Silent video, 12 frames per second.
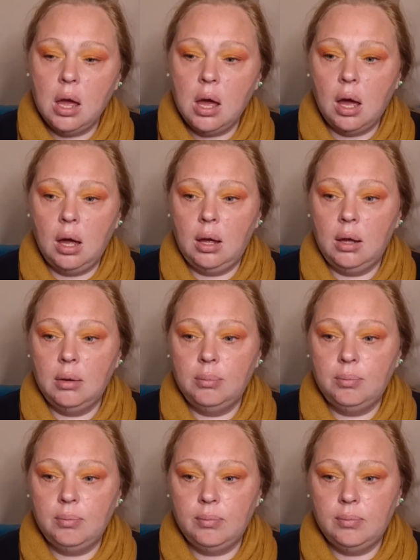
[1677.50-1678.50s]

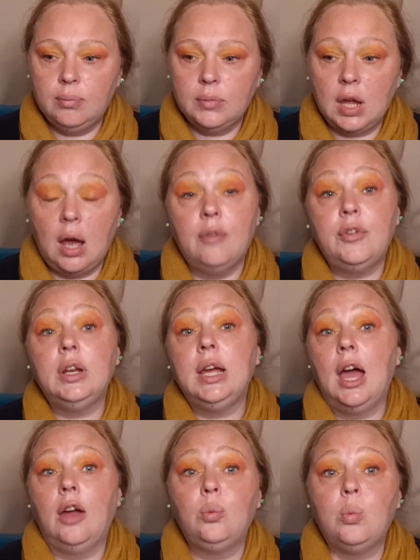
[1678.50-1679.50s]
I've only
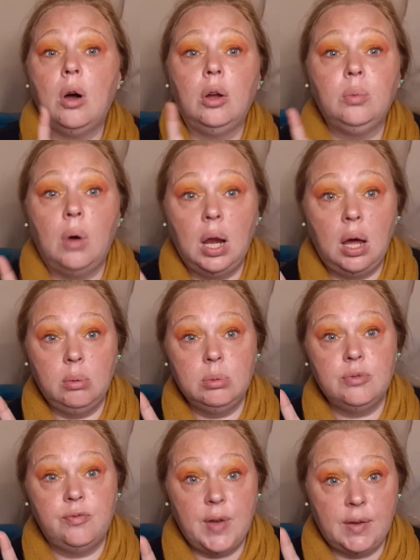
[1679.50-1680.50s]
had one while was
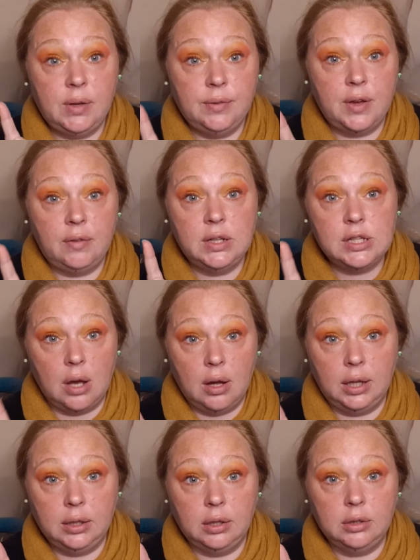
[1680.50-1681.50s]
very, very
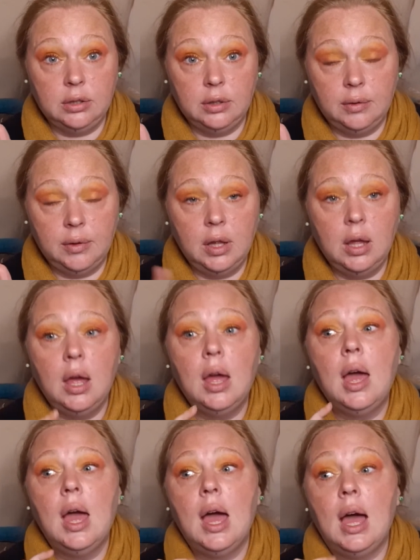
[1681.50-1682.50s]
tired,
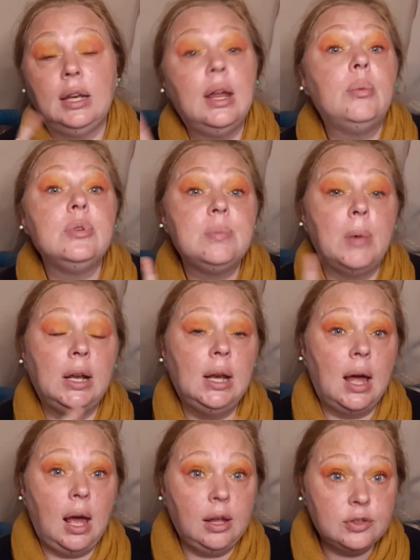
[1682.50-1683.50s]
and that was my
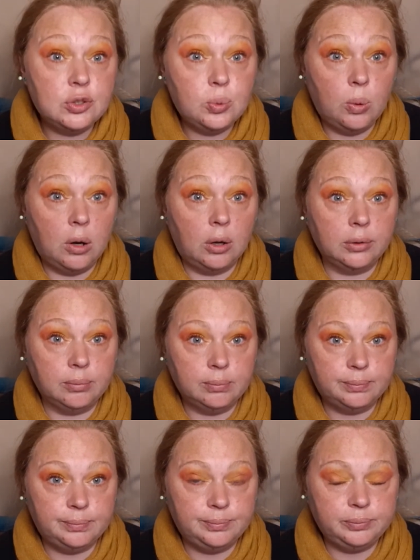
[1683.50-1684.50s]
last one.
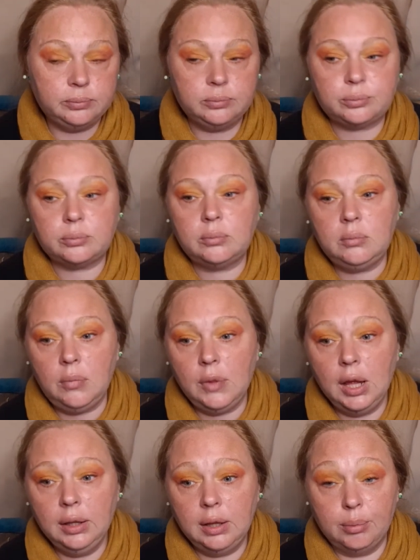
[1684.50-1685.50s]

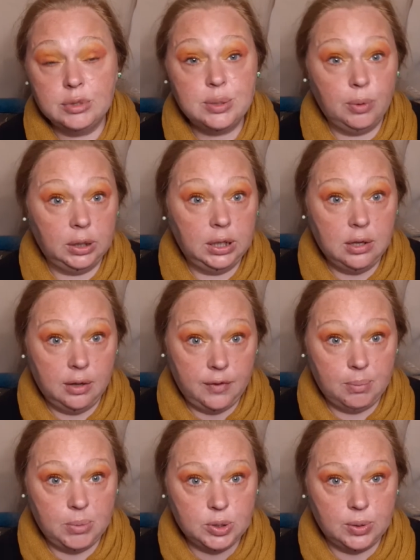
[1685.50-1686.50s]
That was the one in
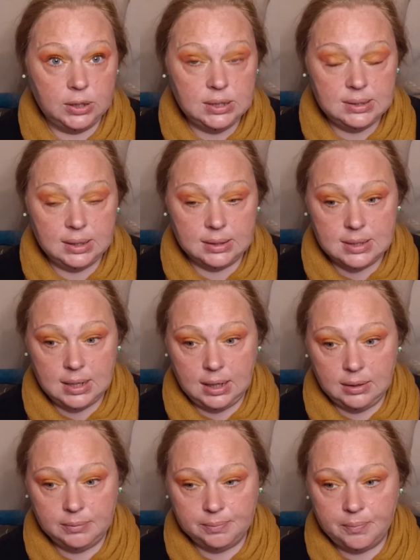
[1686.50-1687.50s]
November
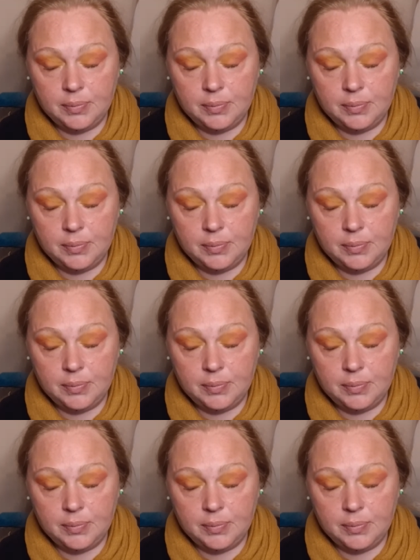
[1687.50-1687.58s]
2016.